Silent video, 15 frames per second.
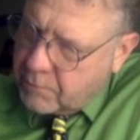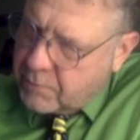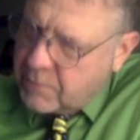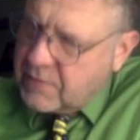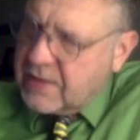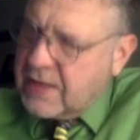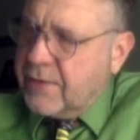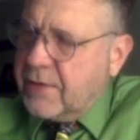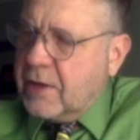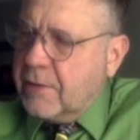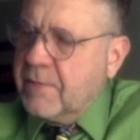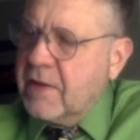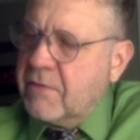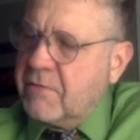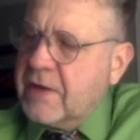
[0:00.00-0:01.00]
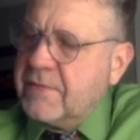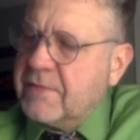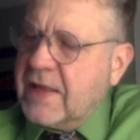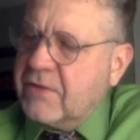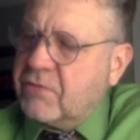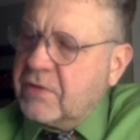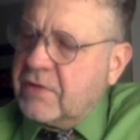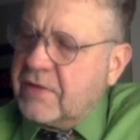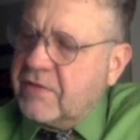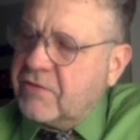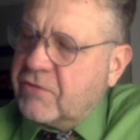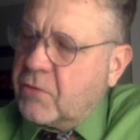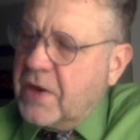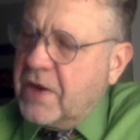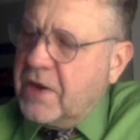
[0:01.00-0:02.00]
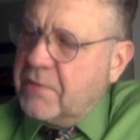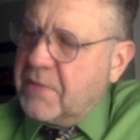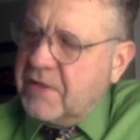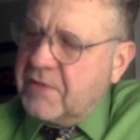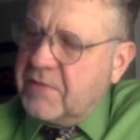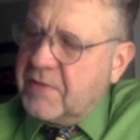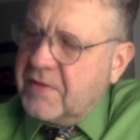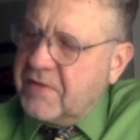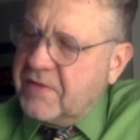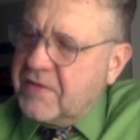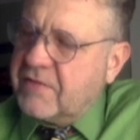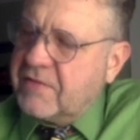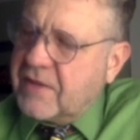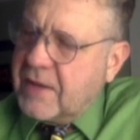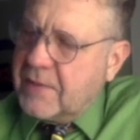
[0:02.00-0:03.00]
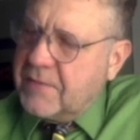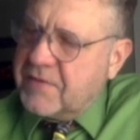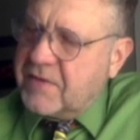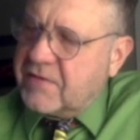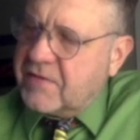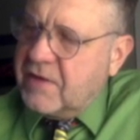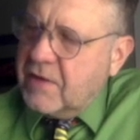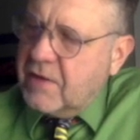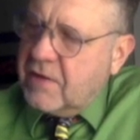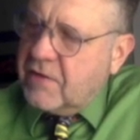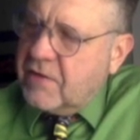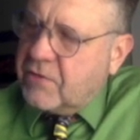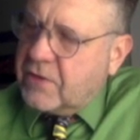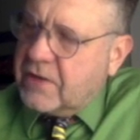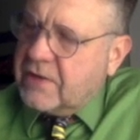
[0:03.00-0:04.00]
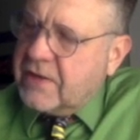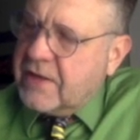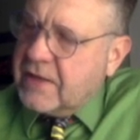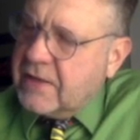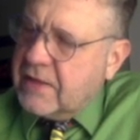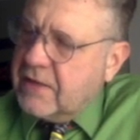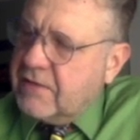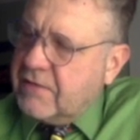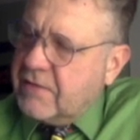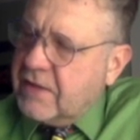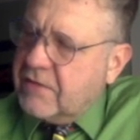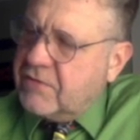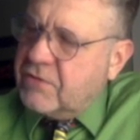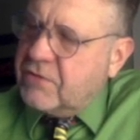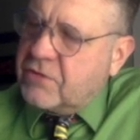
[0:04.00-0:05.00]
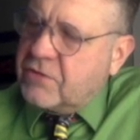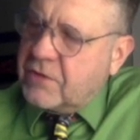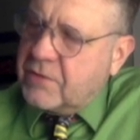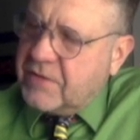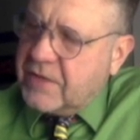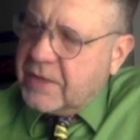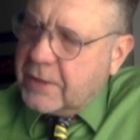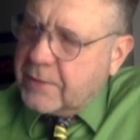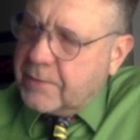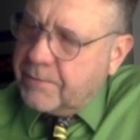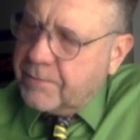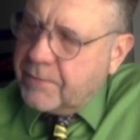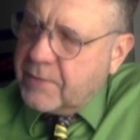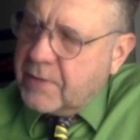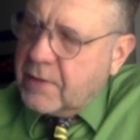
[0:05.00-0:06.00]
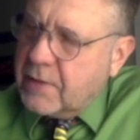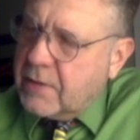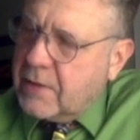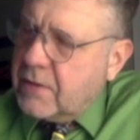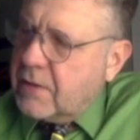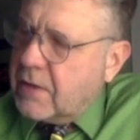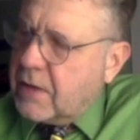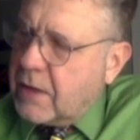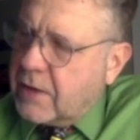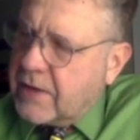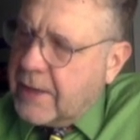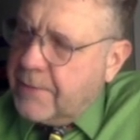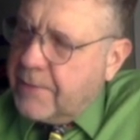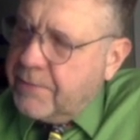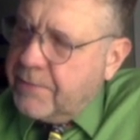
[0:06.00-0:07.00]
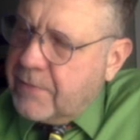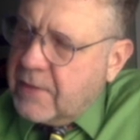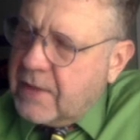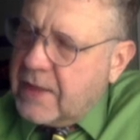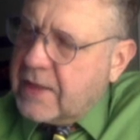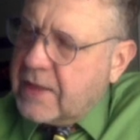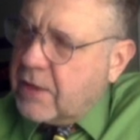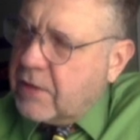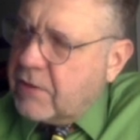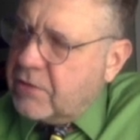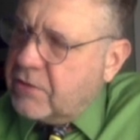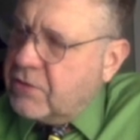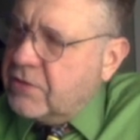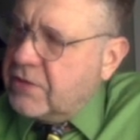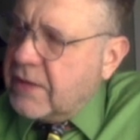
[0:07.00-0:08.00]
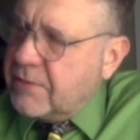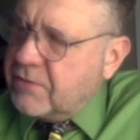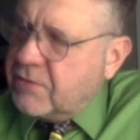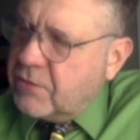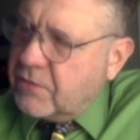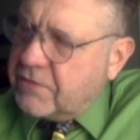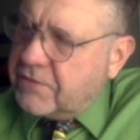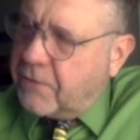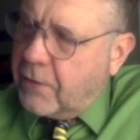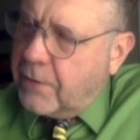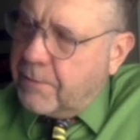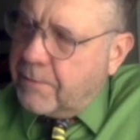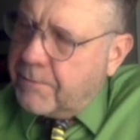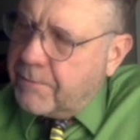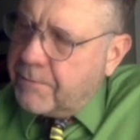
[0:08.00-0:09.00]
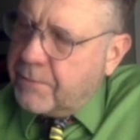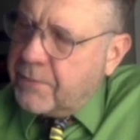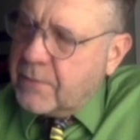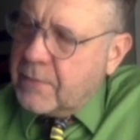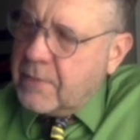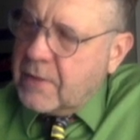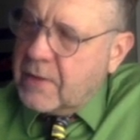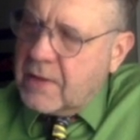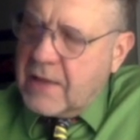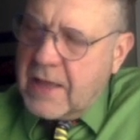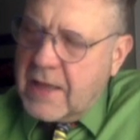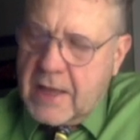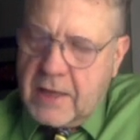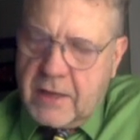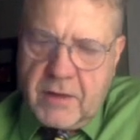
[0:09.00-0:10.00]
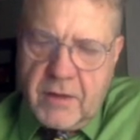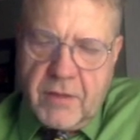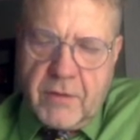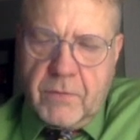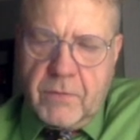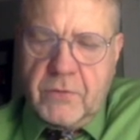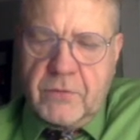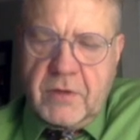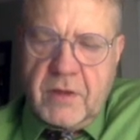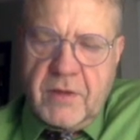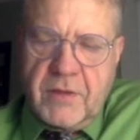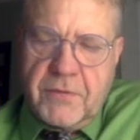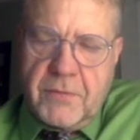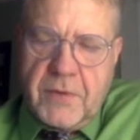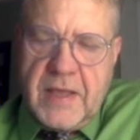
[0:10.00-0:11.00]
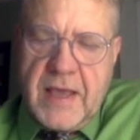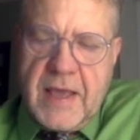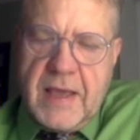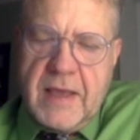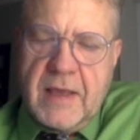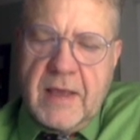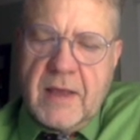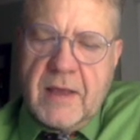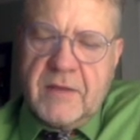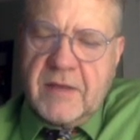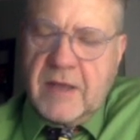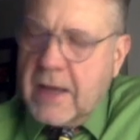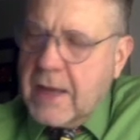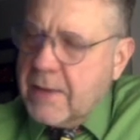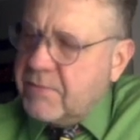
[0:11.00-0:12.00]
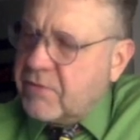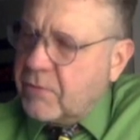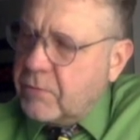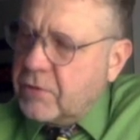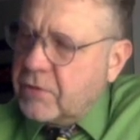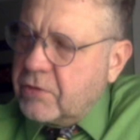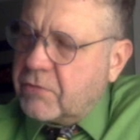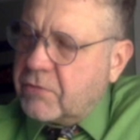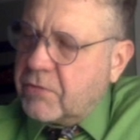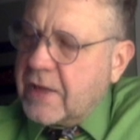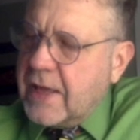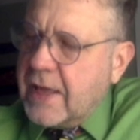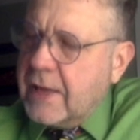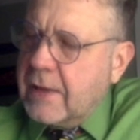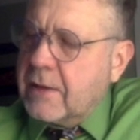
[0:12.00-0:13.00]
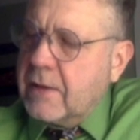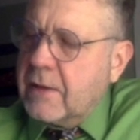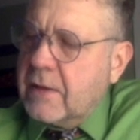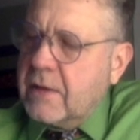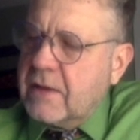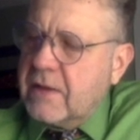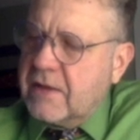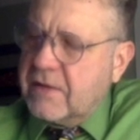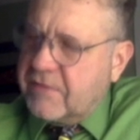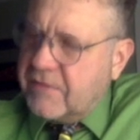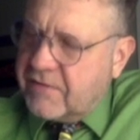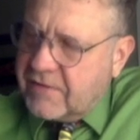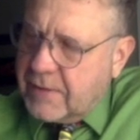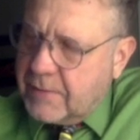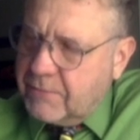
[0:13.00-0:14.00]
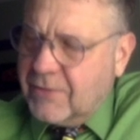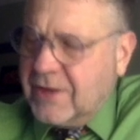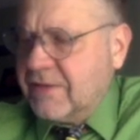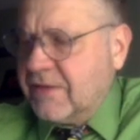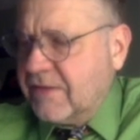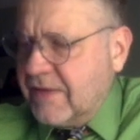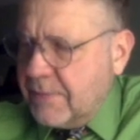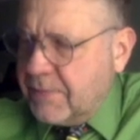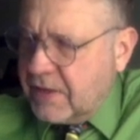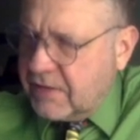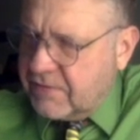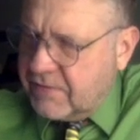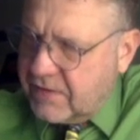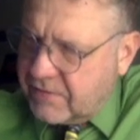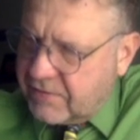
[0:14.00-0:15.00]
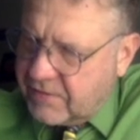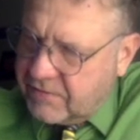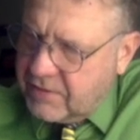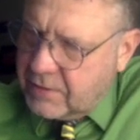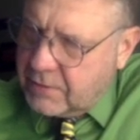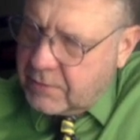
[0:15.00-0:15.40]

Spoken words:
There we go. Right, that's what this squared means. It means this times this. So we're going to take these two terms here, okay, and now the 2 times 2 is 4, and the root 3a times root 3a is it's the same thing as this, isn't it?